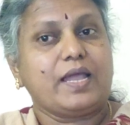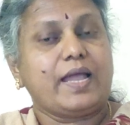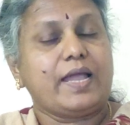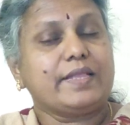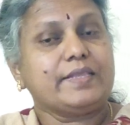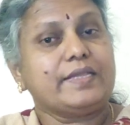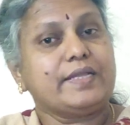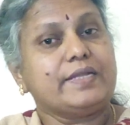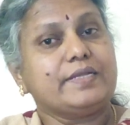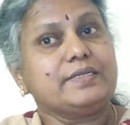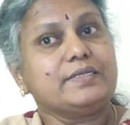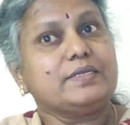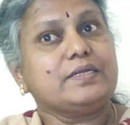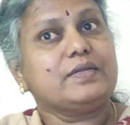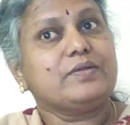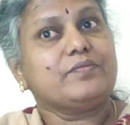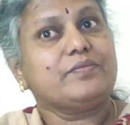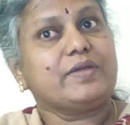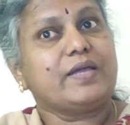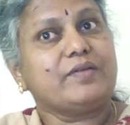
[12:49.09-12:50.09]
And then
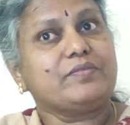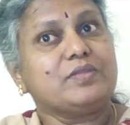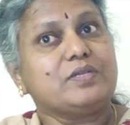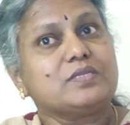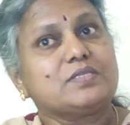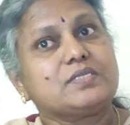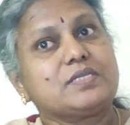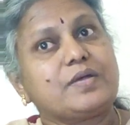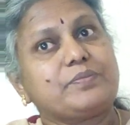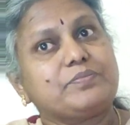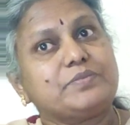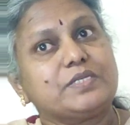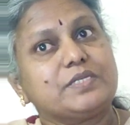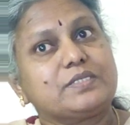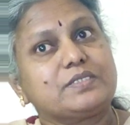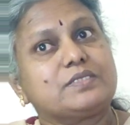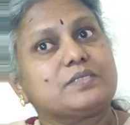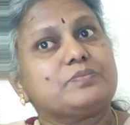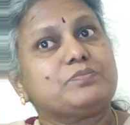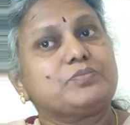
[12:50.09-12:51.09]
we have the
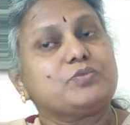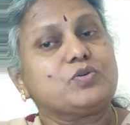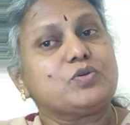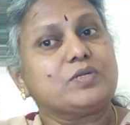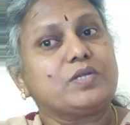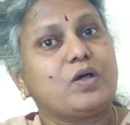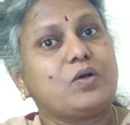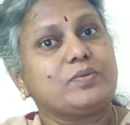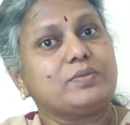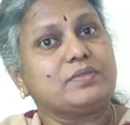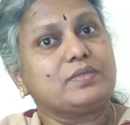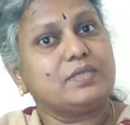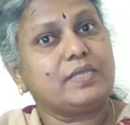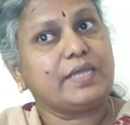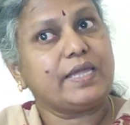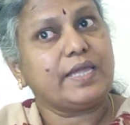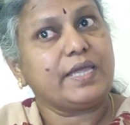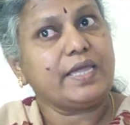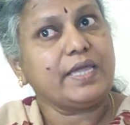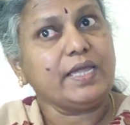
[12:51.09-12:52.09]
subject pronoun
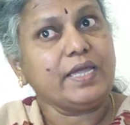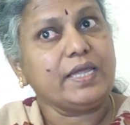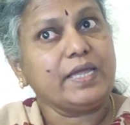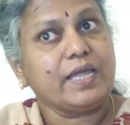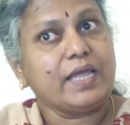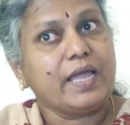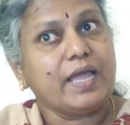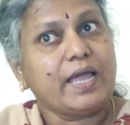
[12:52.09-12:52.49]
they